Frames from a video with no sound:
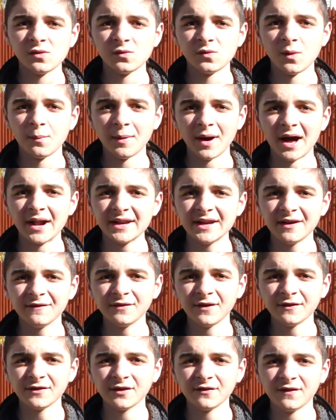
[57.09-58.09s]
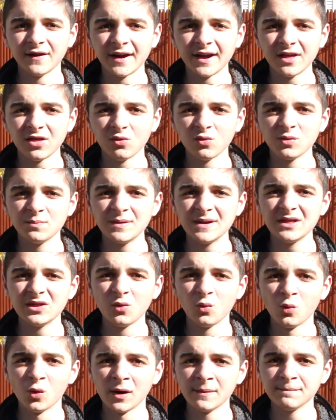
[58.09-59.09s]
The body of the device would be the
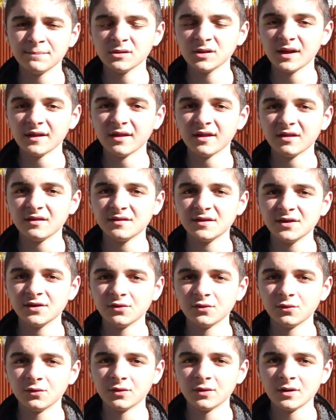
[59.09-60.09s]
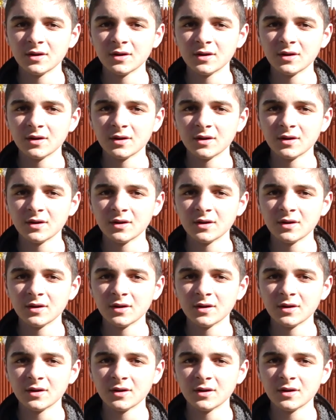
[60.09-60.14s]
OnePlus 2.